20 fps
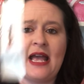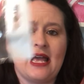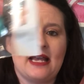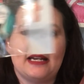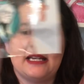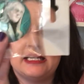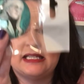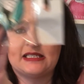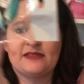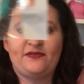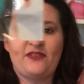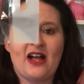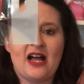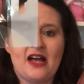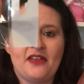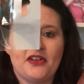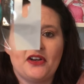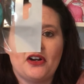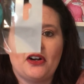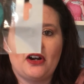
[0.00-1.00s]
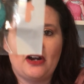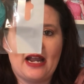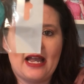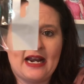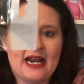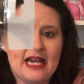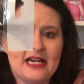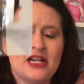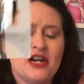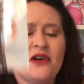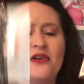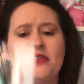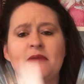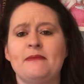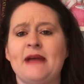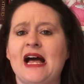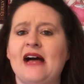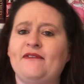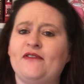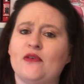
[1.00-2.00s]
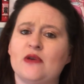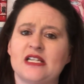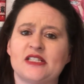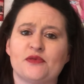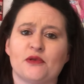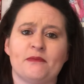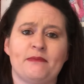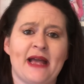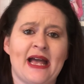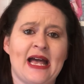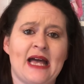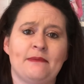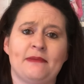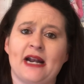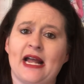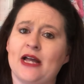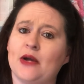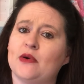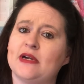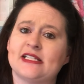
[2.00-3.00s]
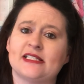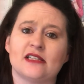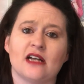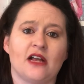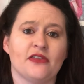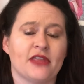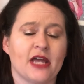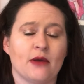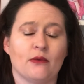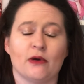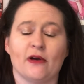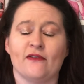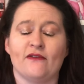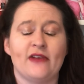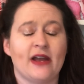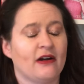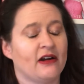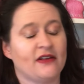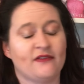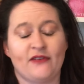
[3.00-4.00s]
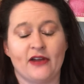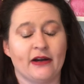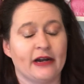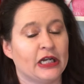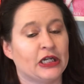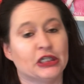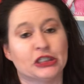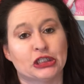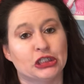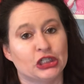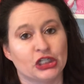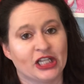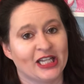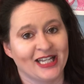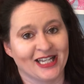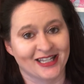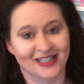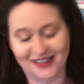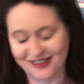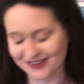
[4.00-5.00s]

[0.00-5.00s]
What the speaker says: and his father, and I know the Malfoys were bad, but I always thought they were very, very good looking.